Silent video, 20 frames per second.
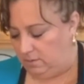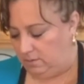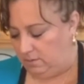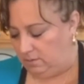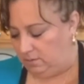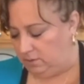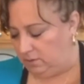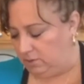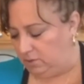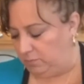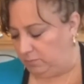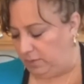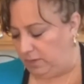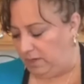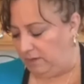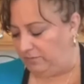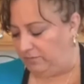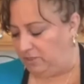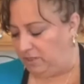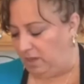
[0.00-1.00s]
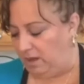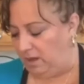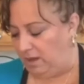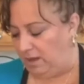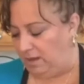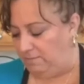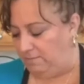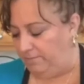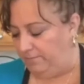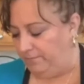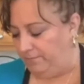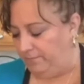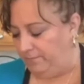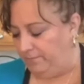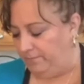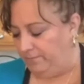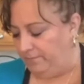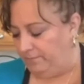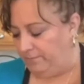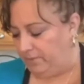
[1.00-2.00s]
sprig of thyme
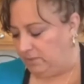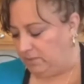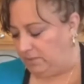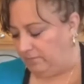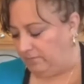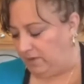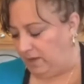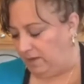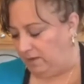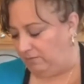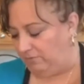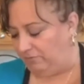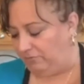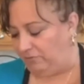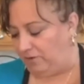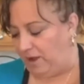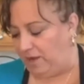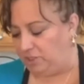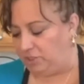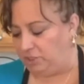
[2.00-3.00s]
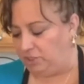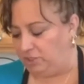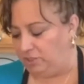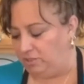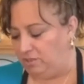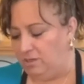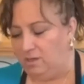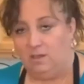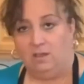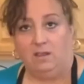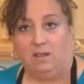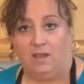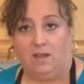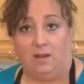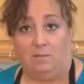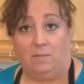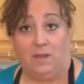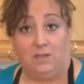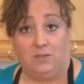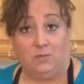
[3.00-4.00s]
because I've got it fresh and
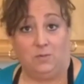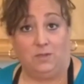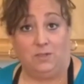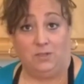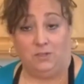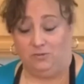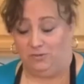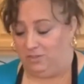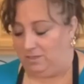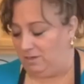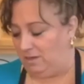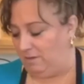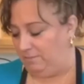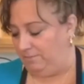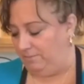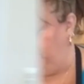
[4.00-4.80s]
I might as well use it up.